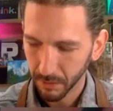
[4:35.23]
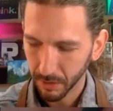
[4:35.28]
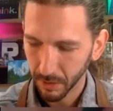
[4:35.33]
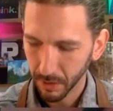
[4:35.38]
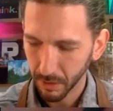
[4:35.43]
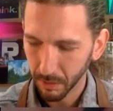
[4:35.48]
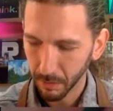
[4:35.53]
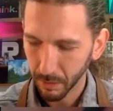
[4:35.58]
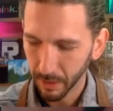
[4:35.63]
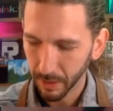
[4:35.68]

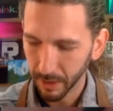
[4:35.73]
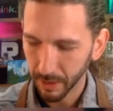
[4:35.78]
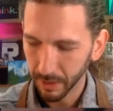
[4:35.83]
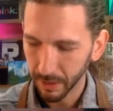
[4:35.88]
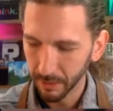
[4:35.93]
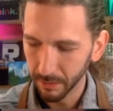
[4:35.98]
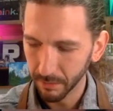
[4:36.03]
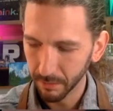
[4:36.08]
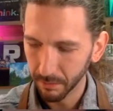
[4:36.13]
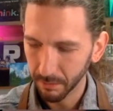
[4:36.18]
Come back
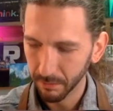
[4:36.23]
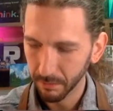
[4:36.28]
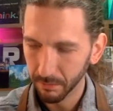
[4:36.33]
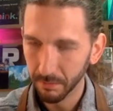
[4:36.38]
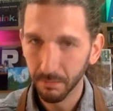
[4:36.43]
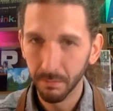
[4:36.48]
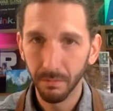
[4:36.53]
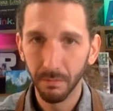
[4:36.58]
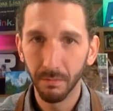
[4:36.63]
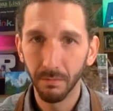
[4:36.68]
in.
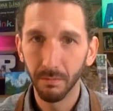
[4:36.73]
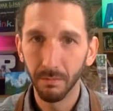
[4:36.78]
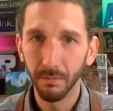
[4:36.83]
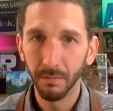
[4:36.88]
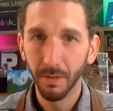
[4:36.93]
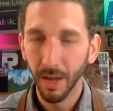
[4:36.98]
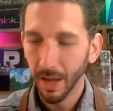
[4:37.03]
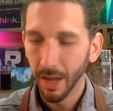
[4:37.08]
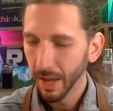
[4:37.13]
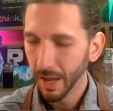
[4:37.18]

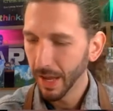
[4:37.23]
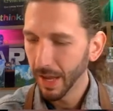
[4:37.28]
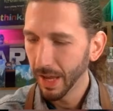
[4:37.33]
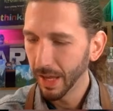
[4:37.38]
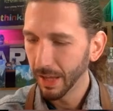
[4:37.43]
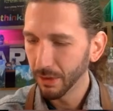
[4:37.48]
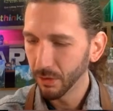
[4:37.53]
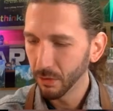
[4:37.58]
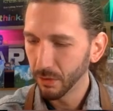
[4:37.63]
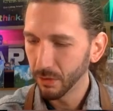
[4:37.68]

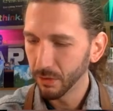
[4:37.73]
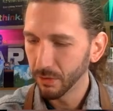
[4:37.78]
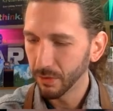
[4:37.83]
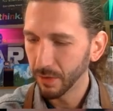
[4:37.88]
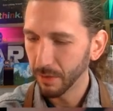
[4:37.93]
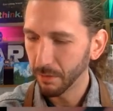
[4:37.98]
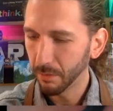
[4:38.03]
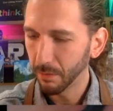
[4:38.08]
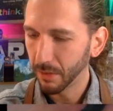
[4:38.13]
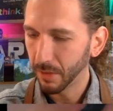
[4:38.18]
And do the
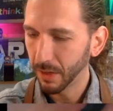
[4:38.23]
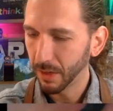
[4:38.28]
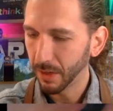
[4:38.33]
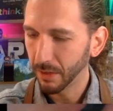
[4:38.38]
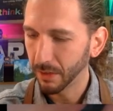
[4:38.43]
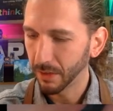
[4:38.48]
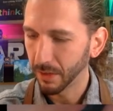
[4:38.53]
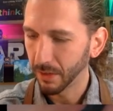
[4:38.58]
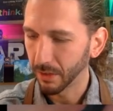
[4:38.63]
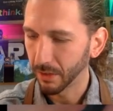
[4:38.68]
same thing
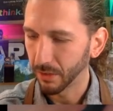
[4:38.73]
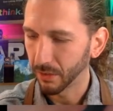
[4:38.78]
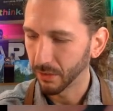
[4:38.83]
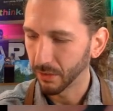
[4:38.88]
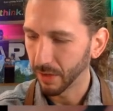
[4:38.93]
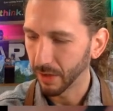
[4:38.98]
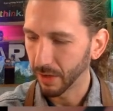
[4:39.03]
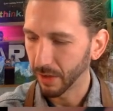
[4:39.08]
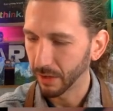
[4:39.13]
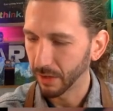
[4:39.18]
on the other
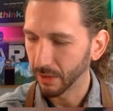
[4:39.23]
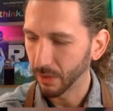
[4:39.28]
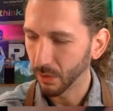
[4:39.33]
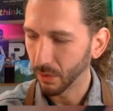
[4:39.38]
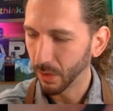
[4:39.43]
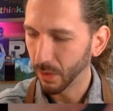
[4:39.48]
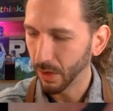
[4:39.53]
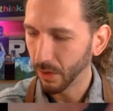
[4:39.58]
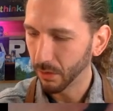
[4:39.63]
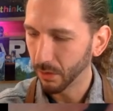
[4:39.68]
side. Go
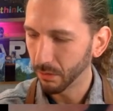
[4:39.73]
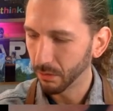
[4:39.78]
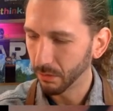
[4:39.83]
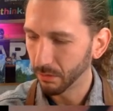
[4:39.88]
out.